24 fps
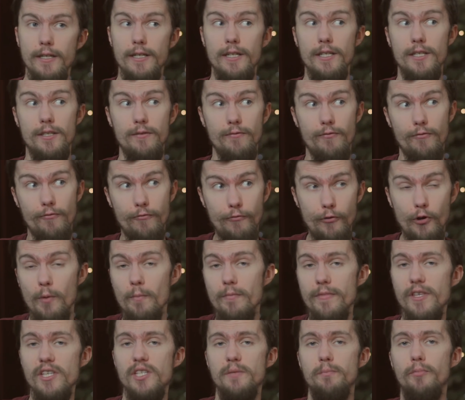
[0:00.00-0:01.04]
It is
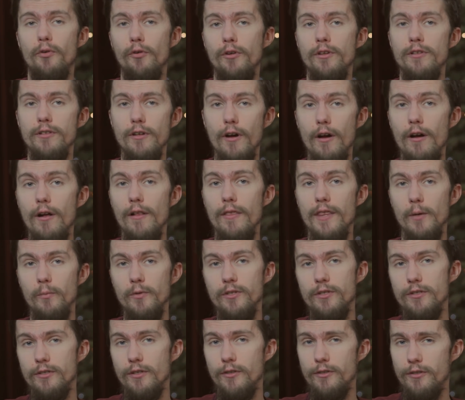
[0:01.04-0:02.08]
from this point on that we
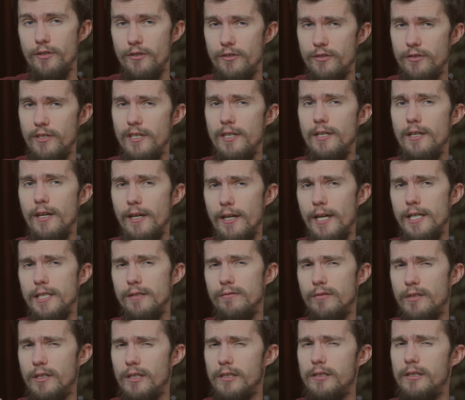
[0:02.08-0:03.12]
start to see a kind
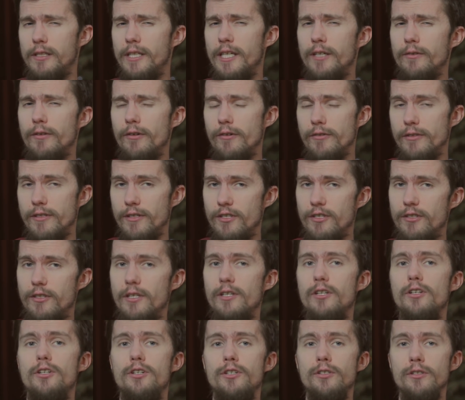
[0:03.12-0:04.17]
of clearer
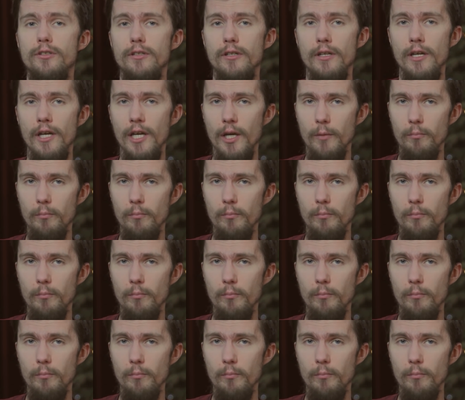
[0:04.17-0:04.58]
distinction